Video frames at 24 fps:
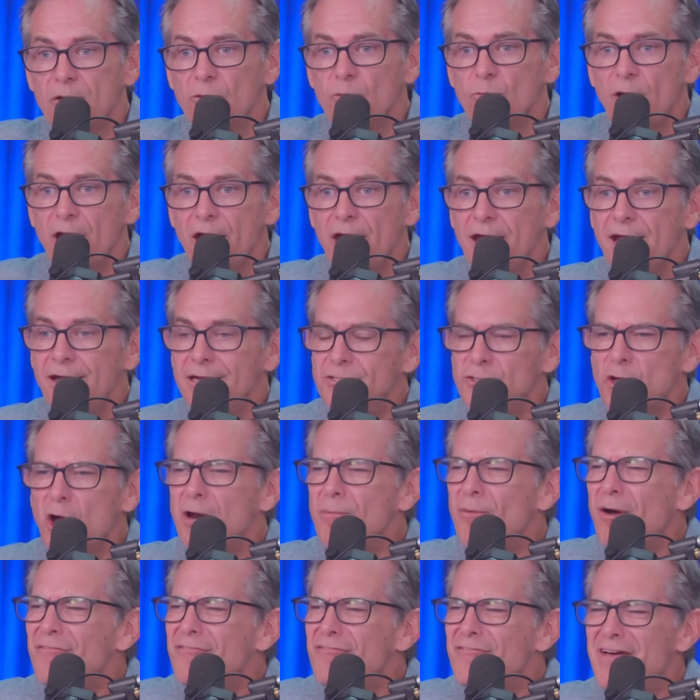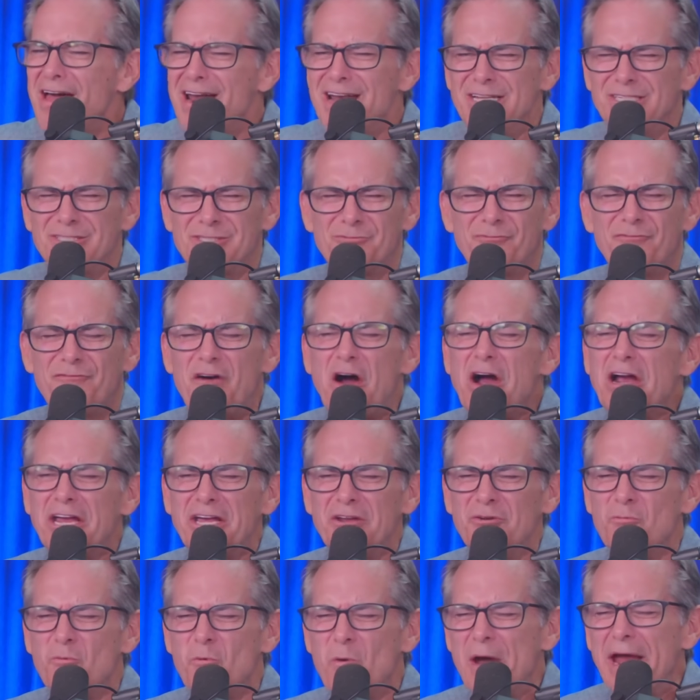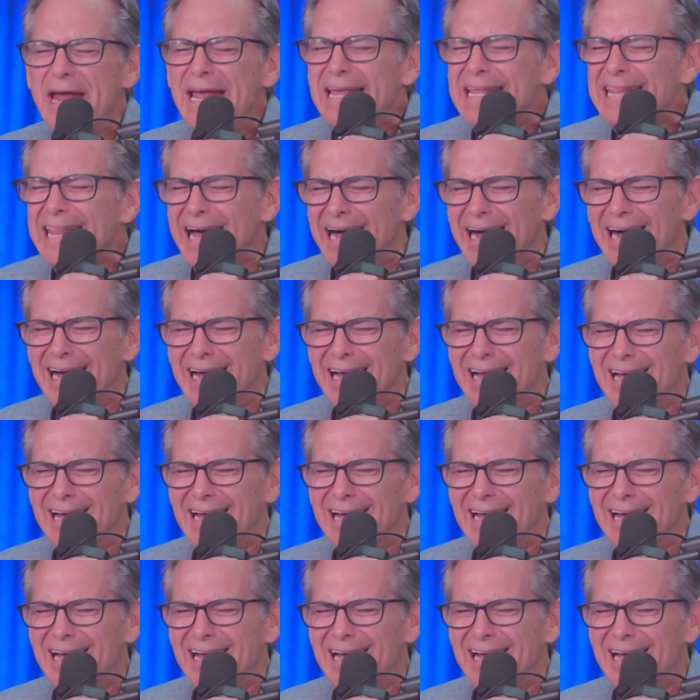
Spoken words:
Iran. He's talking about Venice fucking Wayla.